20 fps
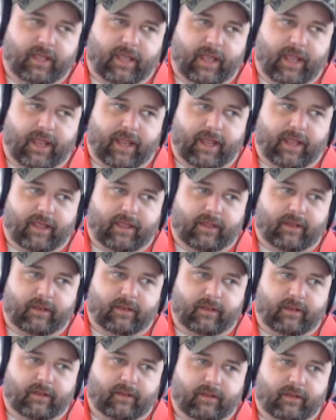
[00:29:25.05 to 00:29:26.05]

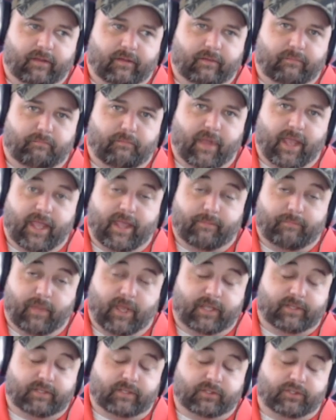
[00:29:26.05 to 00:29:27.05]
and it
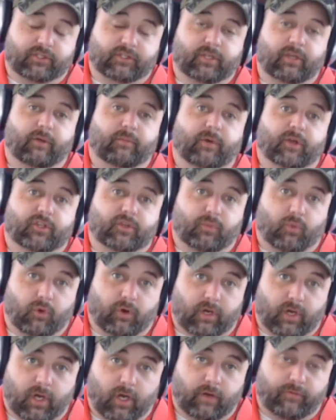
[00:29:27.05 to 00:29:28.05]
makes it so much more
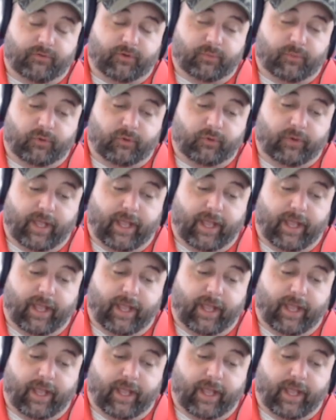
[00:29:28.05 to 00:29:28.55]
comfortable,